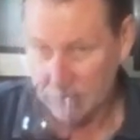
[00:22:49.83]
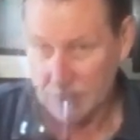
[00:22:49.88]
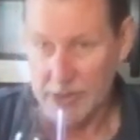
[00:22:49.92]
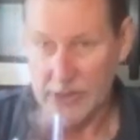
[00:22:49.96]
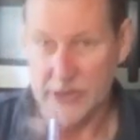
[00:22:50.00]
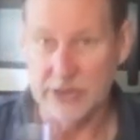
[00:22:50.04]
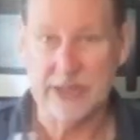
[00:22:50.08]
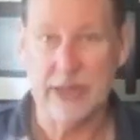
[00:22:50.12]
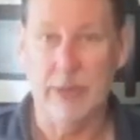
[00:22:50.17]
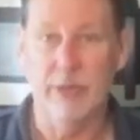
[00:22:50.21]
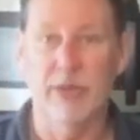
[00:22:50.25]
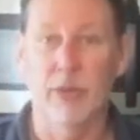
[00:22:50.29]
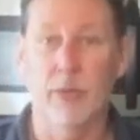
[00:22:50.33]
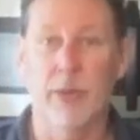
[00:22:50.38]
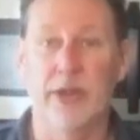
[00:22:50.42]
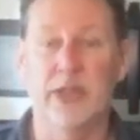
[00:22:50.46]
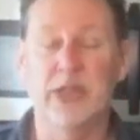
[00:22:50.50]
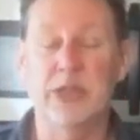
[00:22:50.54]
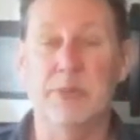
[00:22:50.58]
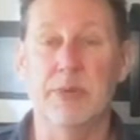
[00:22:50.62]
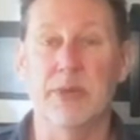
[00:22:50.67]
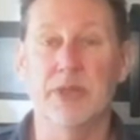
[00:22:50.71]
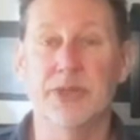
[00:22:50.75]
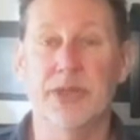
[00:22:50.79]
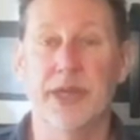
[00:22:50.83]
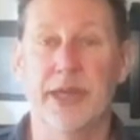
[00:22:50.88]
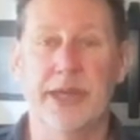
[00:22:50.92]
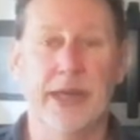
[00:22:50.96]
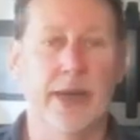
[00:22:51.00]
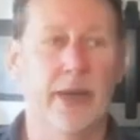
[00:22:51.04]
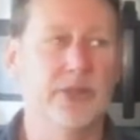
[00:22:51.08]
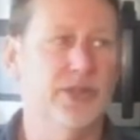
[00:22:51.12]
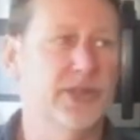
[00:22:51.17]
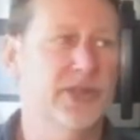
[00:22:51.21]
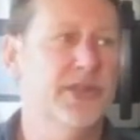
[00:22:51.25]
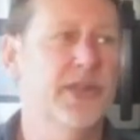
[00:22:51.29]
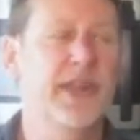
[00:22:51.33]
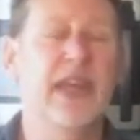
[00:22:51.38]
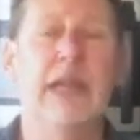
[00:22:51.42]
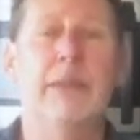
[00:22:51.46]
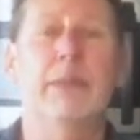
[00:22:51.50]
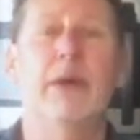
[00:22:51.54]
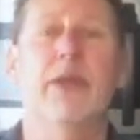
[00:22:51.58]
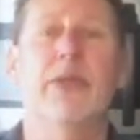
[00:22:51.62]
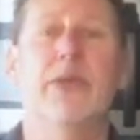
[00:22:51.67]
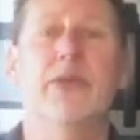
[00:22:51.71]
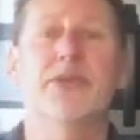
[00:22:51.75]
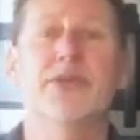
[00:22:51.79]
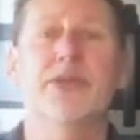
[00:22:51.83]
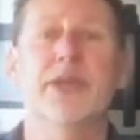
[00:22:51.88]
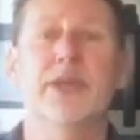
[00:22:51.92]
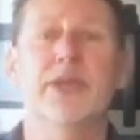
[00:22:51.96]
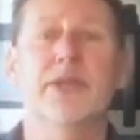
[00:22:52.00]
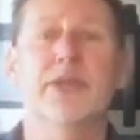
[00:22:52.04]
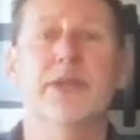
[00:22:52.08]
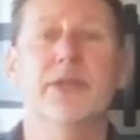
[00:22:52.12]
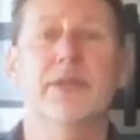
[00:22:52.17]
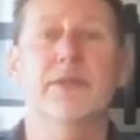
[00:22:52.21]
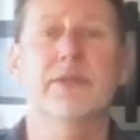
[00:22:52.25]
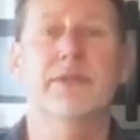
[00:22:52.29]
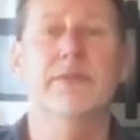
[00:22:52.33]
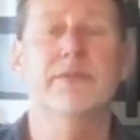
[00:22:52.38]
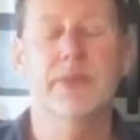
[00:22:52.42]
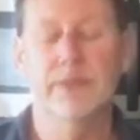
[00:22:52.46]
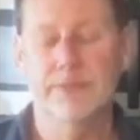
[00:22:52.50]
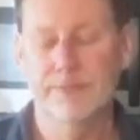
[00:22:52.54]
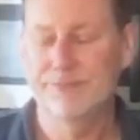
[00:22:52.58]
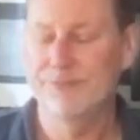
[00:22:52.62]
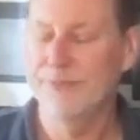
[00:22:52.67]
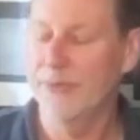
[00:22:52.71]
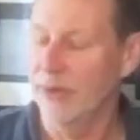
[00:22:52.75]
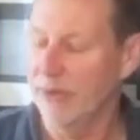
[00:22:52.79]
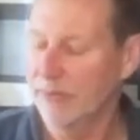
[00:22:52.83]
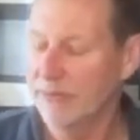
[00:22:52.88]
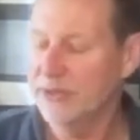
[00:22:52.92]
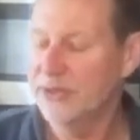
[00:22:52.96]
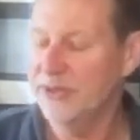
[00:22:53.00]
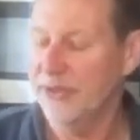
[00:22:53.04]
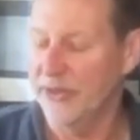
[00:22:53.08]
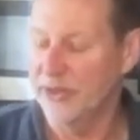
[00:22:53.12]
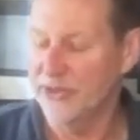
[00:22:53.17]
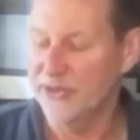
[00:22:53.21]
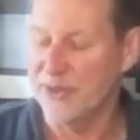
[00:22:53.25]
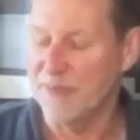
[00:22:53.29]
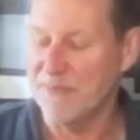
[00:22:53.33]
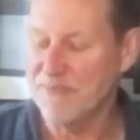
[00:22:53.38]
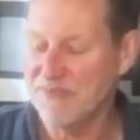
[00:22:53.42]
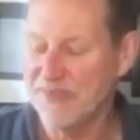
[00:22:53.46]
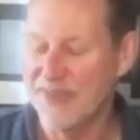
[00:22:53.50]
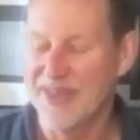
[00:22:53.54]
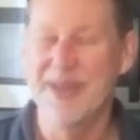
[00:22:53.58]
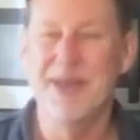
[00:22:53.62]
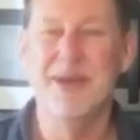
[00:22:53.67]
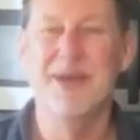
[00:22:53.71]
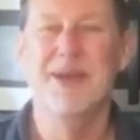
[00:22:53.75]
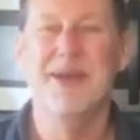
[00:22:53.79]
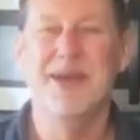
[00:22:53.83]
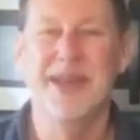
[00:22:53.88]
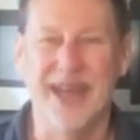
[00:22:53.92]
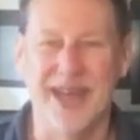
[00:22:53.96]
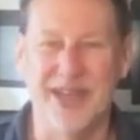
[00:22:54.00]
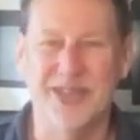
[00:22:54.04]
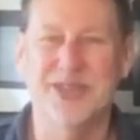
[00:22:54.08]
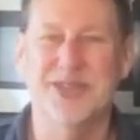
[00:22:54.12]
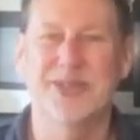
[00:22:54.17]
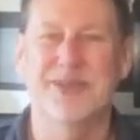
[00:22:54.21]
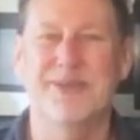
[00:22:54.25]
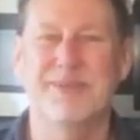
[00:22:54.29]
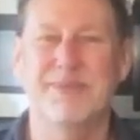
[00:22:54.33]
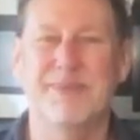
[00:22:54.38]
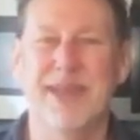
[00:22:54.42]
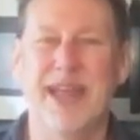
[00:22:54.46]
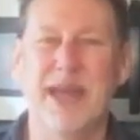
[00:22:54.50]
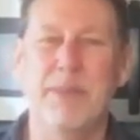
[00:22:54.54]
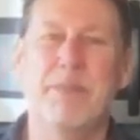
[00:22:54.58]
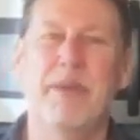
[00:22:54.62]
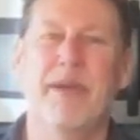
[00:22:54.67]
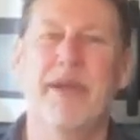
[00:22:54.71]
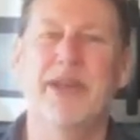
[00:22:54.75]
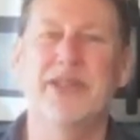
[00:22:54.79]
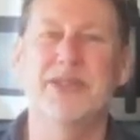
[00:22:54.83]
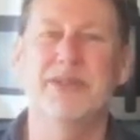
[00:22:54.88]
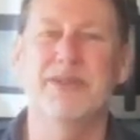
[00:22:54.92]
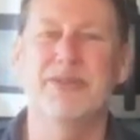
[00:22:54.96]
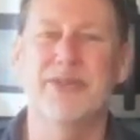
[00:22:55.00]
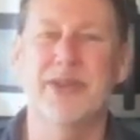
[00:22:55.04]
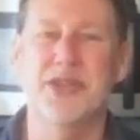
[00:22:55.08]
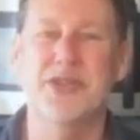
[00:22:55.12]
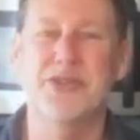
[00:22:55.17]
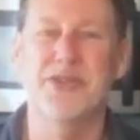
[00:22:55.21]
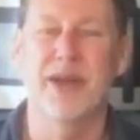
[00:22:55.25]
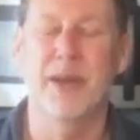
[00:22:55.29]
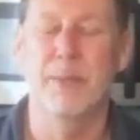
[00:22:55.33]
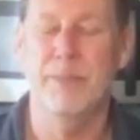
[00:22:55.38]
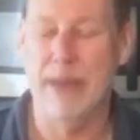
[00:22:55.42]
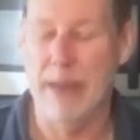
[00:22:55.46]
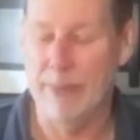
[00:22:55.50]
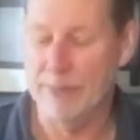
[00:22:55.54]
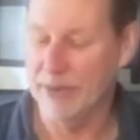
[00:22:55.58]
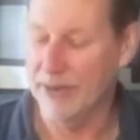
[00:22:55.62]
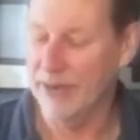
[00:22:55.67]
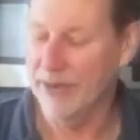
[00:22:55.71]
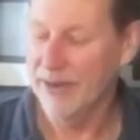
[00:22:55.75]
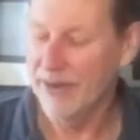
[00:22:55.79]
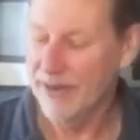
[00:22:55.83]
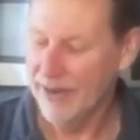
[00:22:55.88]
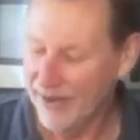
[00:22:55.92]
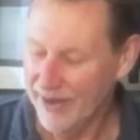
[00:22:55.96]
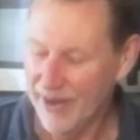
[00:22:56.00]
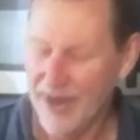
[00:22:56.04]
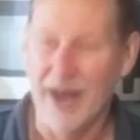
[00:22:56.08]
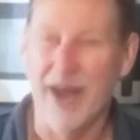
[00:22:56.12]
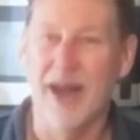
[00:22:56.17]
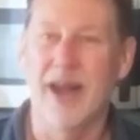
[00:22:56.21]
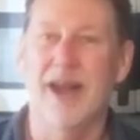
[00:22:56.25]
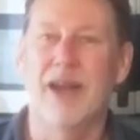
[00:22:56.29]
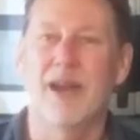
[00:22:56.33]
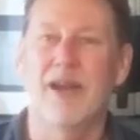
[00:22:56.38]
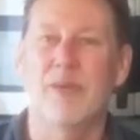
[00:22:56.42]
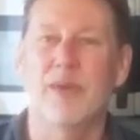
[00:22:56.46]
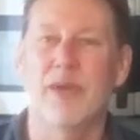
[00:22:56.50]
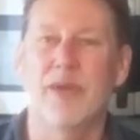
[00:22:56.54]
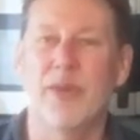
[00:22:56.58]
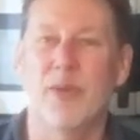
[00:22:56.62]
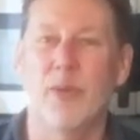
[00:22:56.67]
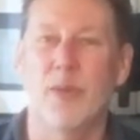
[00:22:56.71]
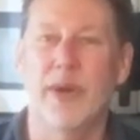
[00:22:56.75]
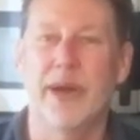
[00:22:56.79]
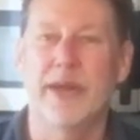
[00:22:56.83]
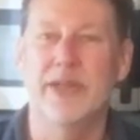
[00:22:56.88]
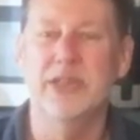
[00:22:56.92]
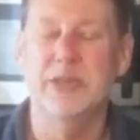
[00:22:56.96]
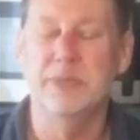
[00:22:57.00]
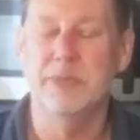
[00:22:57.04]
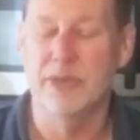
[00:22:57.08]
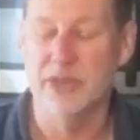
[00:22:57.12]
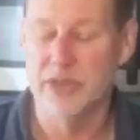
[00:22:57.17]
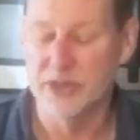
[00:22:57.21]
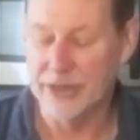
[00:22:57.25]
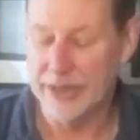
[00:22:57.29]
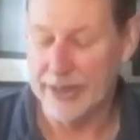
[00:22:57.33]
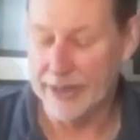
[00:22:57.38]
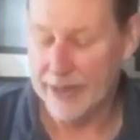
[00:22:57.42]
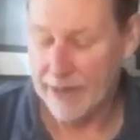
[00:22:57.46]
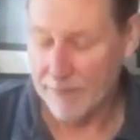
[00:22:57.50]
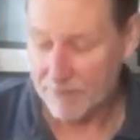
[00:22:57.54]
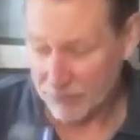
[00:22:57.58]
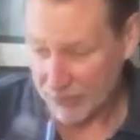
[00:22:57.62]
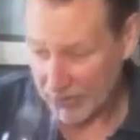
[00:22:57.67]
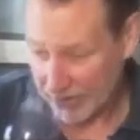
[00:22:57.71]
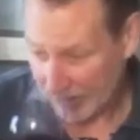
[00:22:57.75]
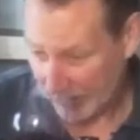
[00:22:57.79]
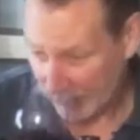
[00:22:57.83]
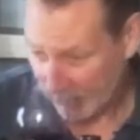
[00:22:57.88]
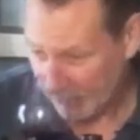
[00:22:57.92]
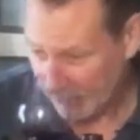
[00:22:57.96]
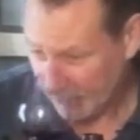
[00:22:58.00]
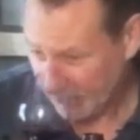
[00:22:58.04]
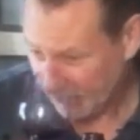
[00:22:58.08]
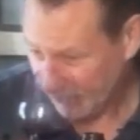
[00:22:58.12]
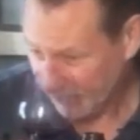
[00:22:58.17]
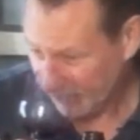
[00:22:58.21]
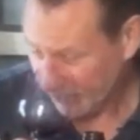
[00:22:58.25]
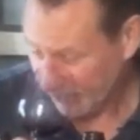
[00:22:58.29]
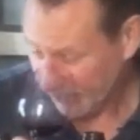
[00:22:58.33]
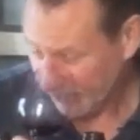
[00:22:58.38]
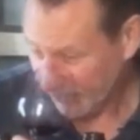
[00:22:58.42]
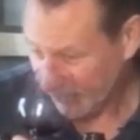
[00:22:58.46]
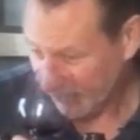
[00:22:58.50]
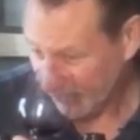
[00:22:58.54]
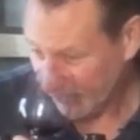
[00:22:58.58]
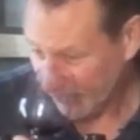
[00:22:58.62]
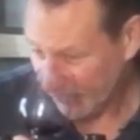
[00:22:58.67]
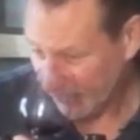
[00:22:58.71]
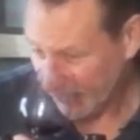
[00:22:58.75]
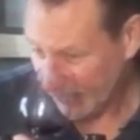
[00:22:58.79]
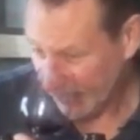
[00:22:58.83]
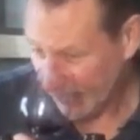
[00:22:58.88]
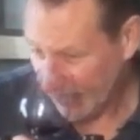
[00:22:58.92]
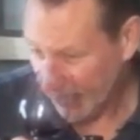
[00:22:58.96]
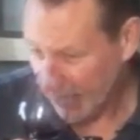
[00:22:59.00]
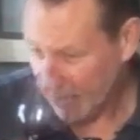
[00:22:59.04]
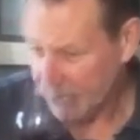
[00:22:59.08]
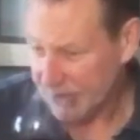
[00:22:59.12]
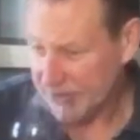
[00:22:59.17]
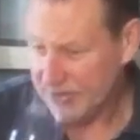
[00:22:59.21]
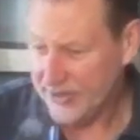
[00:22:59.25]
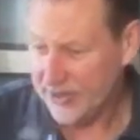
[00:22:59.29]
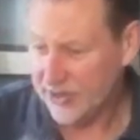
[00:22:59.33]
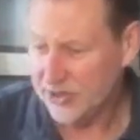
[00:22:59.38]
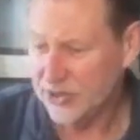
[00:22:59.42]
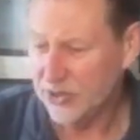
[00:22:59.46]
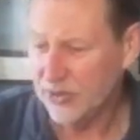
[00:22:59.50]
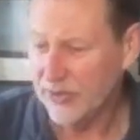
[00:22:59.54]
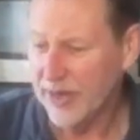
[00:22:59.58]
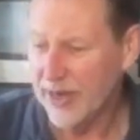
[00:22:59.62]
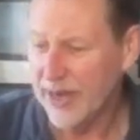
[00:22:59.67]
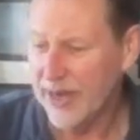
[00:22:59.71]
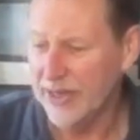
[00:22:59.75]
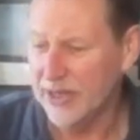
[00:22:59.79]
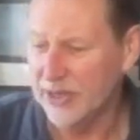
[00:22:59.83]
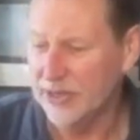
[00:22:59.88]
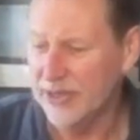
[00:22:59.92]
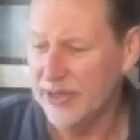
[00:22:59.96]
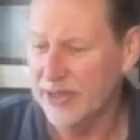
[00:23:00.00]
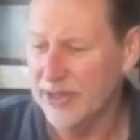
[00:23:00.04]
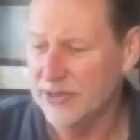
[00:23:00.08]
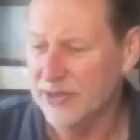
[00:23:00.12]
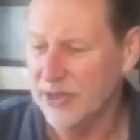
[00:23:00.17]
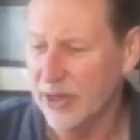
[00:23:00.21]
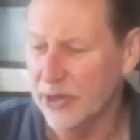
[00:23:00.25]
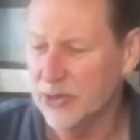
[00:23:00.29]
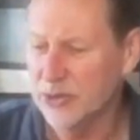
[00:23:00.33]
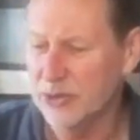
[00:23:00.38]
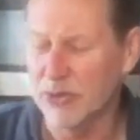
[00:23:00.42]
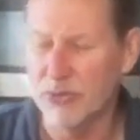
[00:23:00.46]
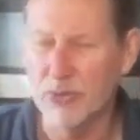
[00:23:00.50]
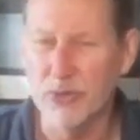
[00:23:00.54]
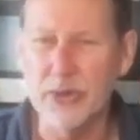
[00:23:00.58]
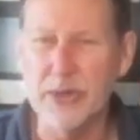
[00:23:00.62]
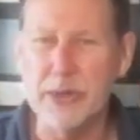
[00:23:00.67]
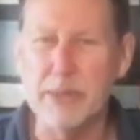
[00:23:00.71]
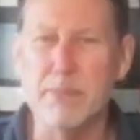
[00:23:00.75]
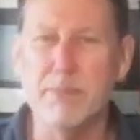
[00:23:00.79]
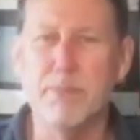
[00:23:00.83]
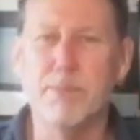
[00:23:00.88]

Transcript: That's not what the wine smells like. I was just thinking about those things. No, seriously. Yes, blackberries and fresh ground pepper are what the wine smells like. Um, Petite Sirah is, is also really